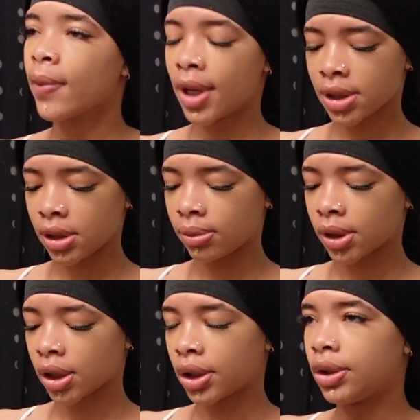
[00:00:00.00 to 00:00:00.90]
That's what I'm
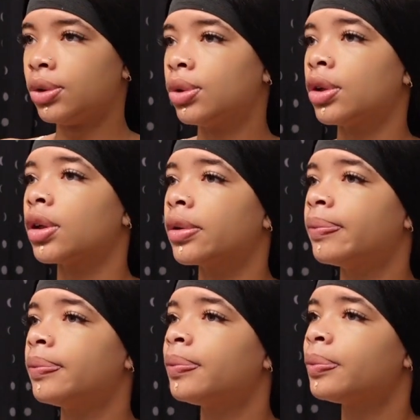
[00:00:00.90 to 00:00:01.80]
talking to you, girl.
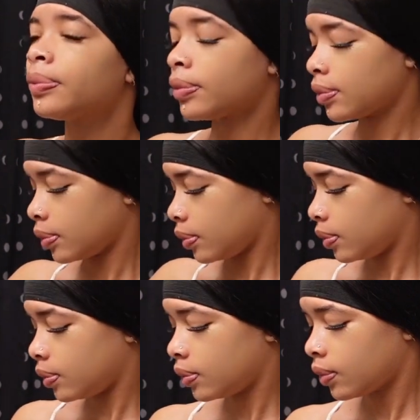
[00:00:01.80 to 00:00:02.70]

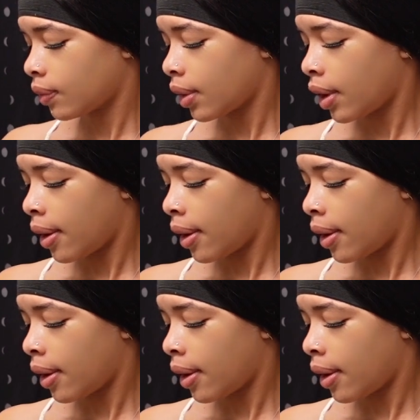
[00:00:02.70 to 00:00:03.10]
Okay.